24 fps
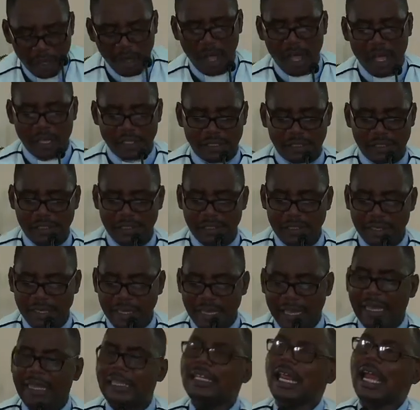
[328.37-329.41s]
us
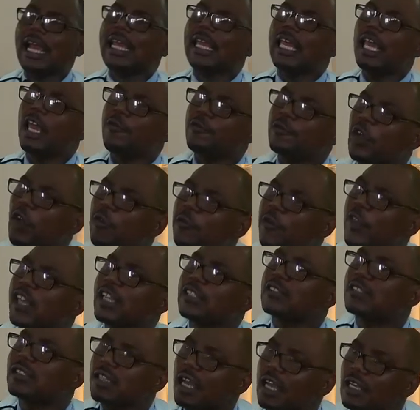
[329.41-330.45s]
the gift of his
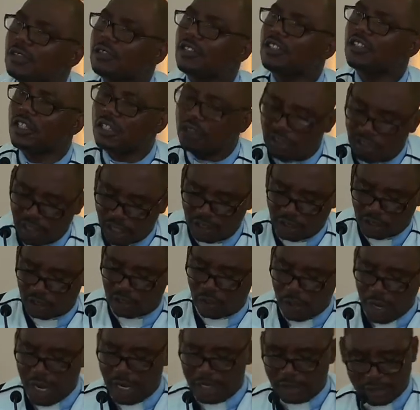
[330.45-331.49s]
son, Jesus
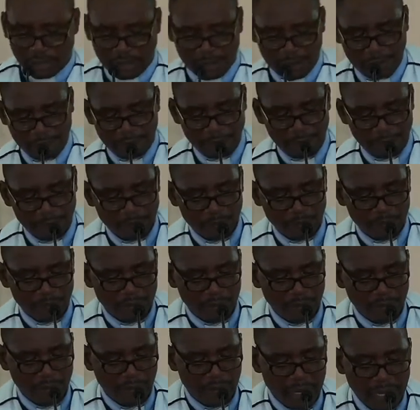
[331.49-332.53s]
Christ,
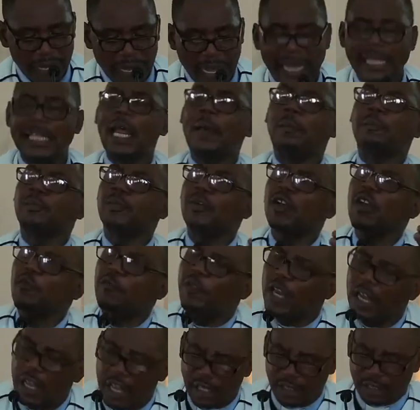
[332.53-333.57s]
and the
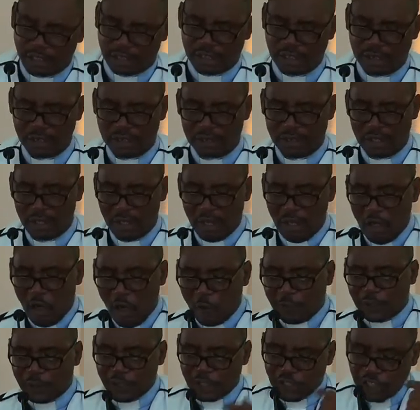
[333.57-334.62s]
privilege
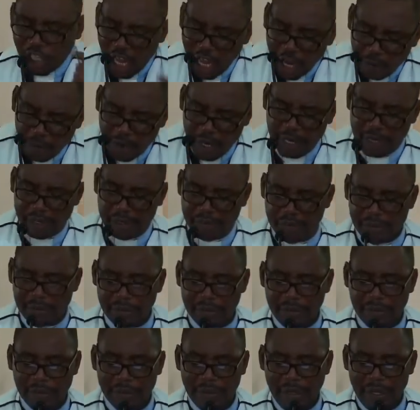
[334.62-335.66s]
of sharing
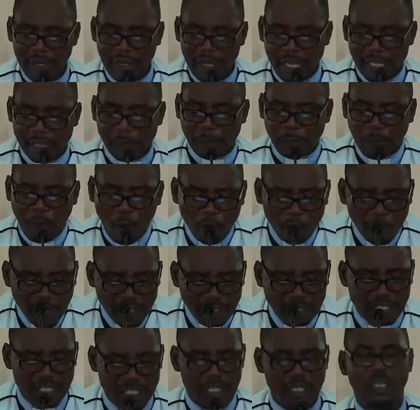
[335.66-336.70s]
his
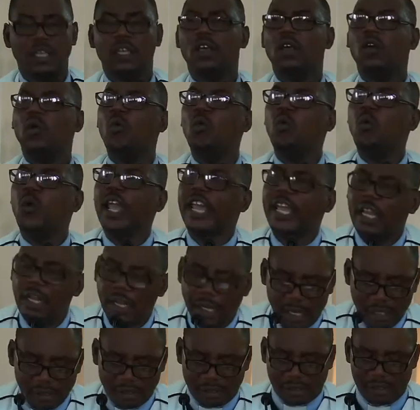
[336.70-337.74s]
poverty,
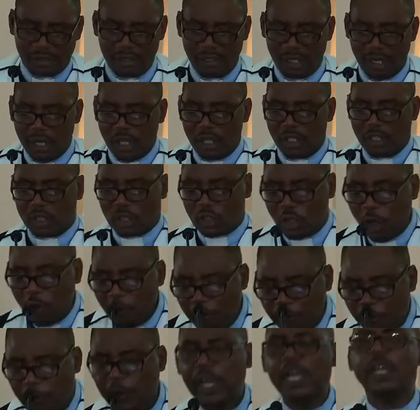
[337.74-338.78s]
weakness,
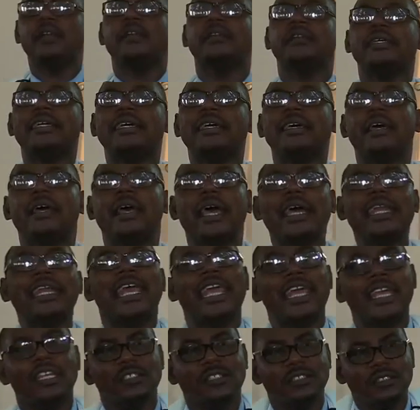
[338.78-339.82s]
suffering, and
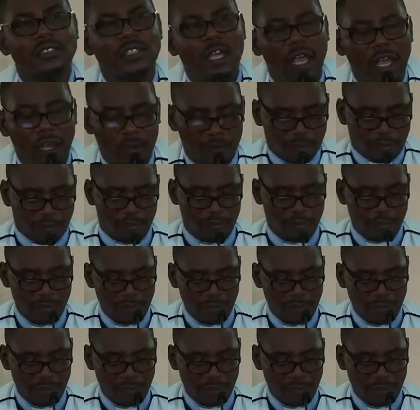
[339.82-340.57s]
his death.